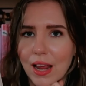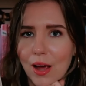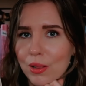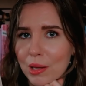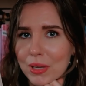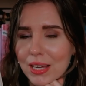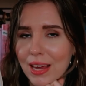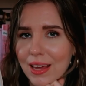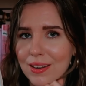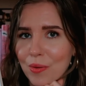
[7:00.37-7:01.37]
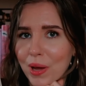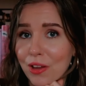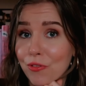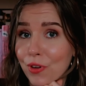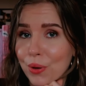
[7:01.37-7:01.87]
now let me get my
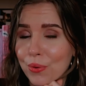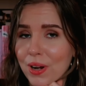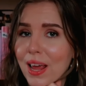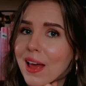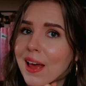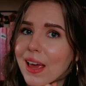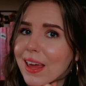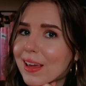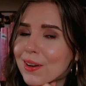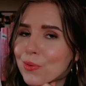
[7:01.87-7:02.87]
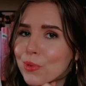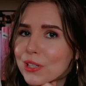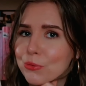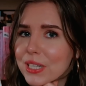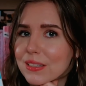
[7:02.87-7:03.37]
phone and
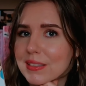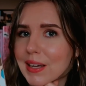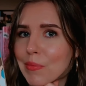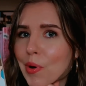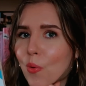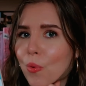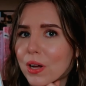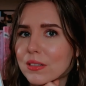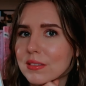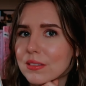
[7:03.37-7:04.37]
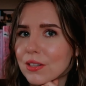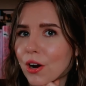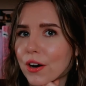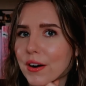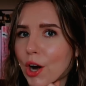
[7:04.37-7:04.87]
we'll read some
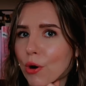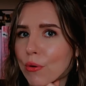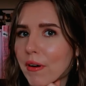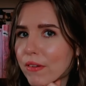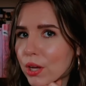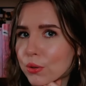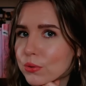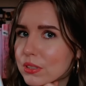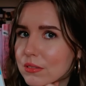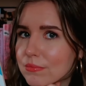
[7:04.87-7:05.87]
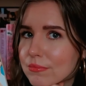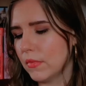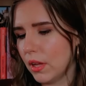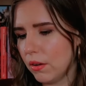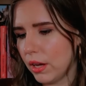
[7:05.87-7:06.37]
1-star reviews.
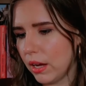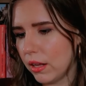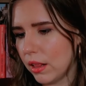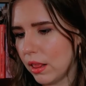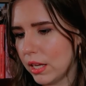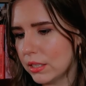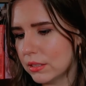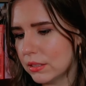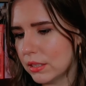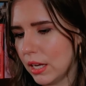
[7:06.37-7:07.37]
Okay, let's